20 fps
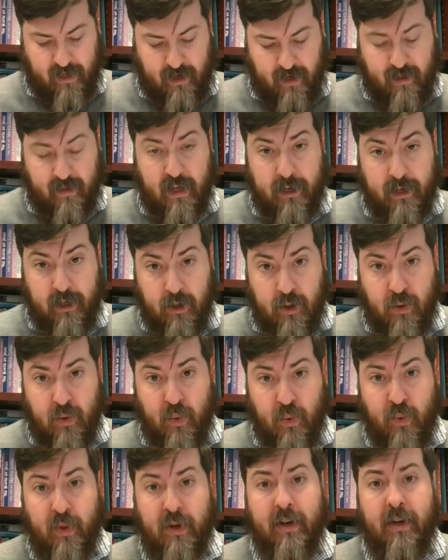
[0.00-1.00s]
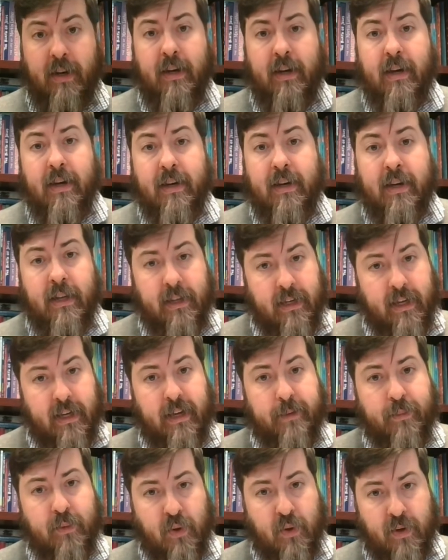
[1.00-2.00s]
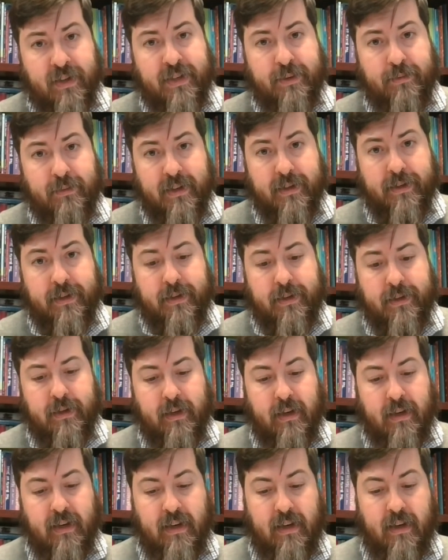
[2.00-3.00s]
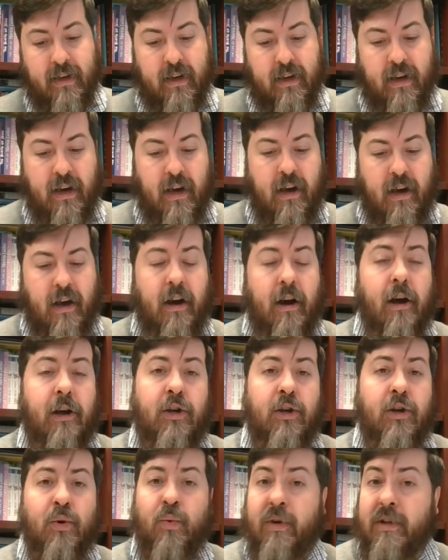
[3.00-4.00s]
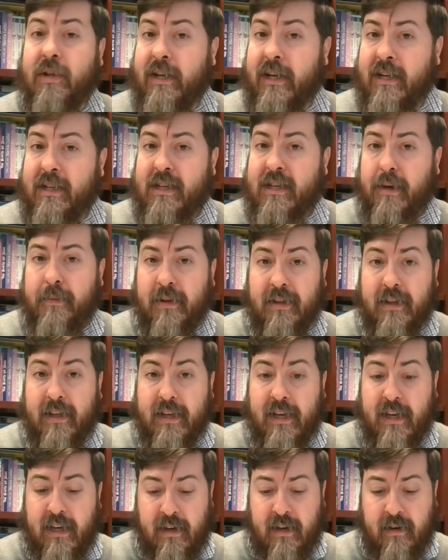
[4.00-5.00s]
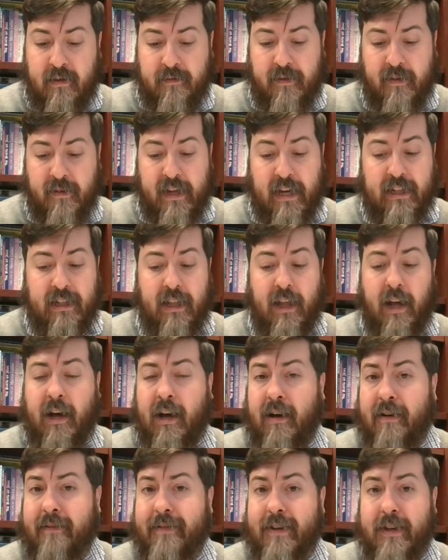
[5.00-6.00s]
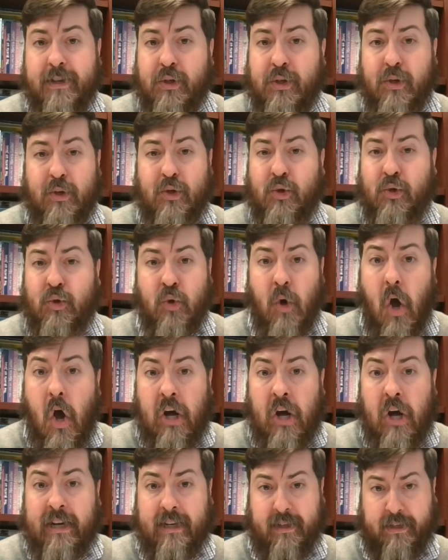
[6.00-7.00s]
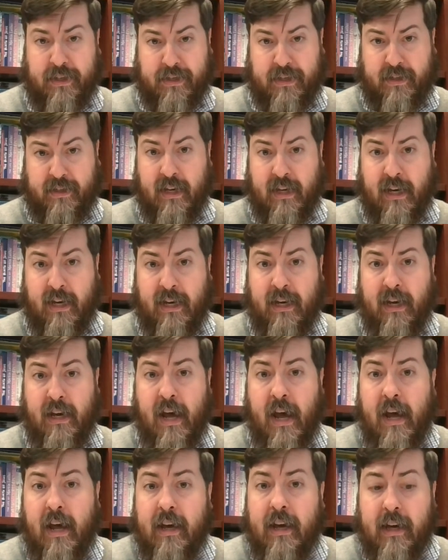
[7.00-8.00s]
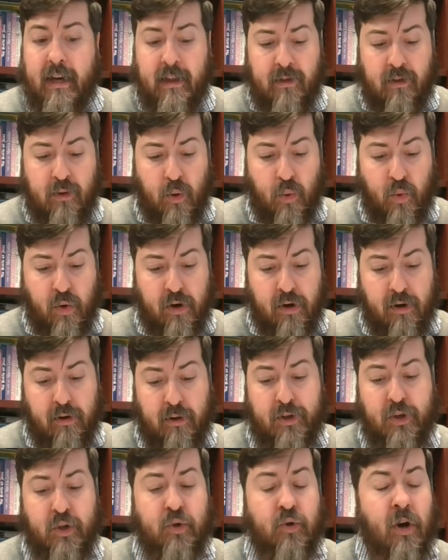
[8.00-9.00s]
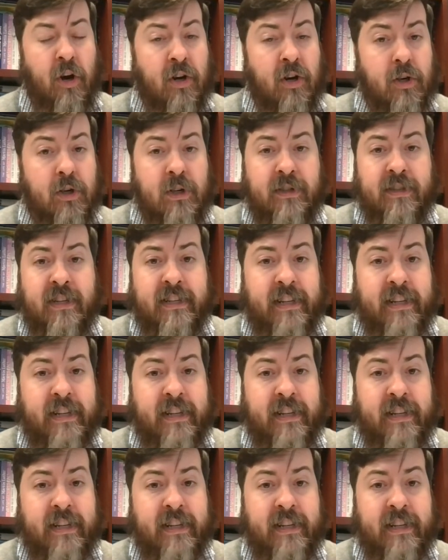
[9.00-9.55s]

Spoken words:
Then you can keep Christmas. Are you willing to believe that love is the strongest thing in the world, stronger than